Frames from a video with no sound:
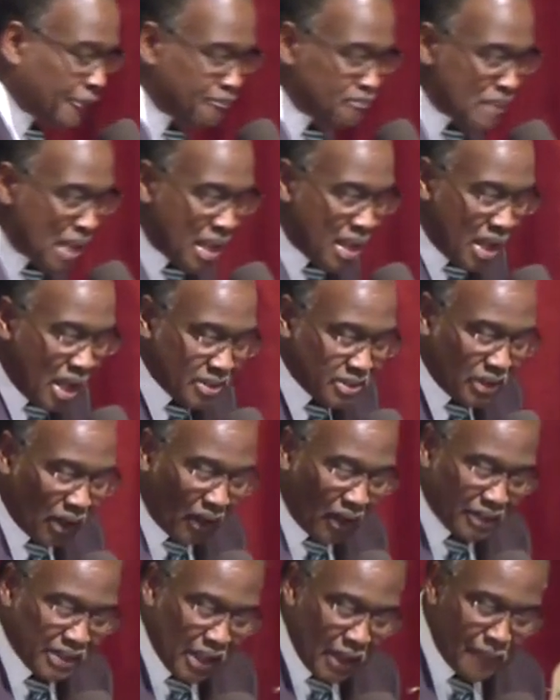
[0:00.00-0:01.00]
and
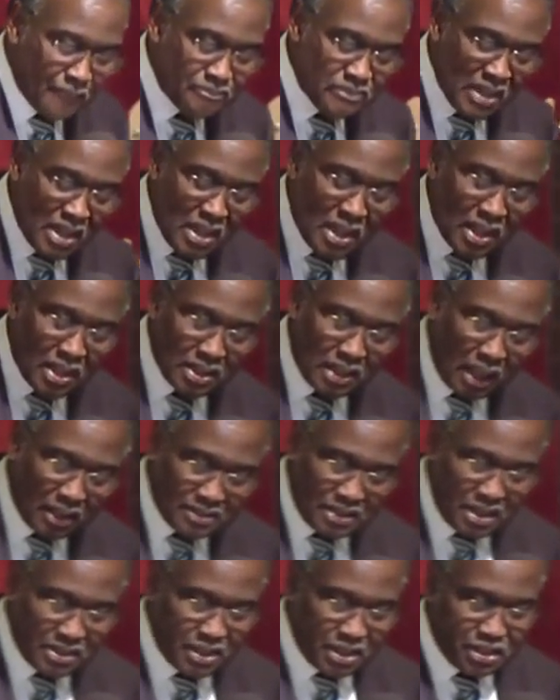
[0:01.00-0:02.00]
God, God,
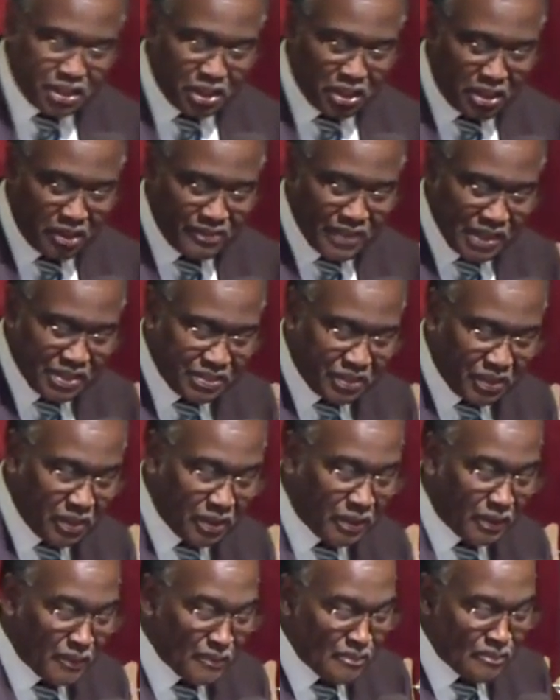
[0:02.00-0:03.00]
the children of Israel,
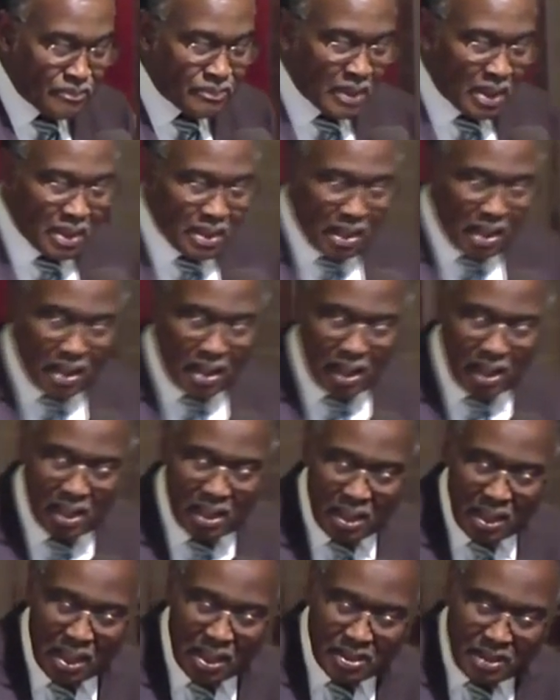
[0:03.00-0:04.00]
uh,
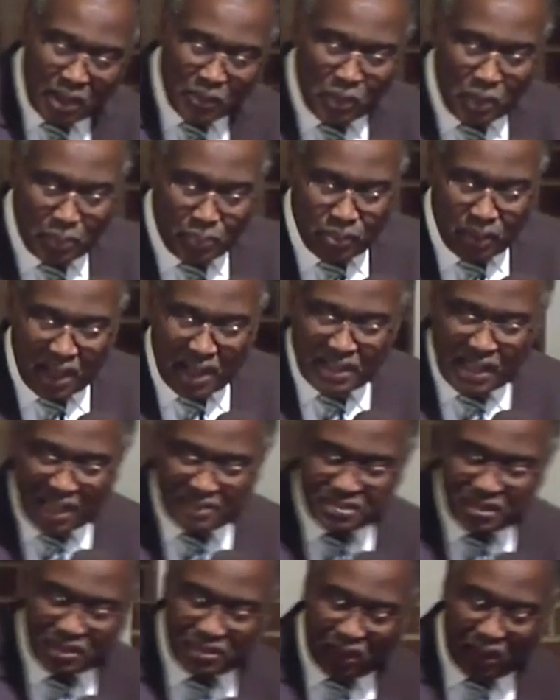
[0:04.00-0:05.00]
they were crying
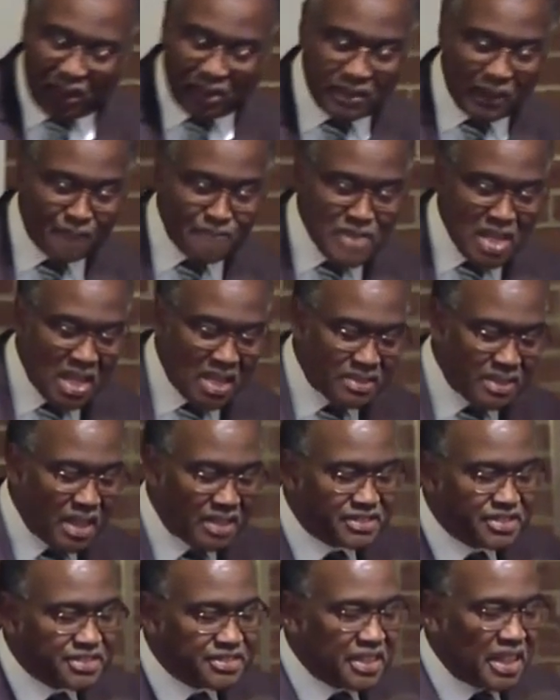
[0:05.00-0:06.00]
out to God. They
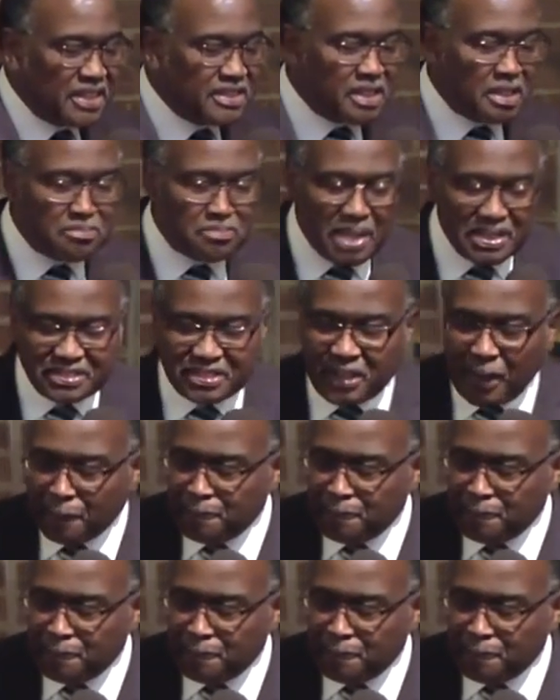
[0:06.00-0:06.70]
had sinned and messed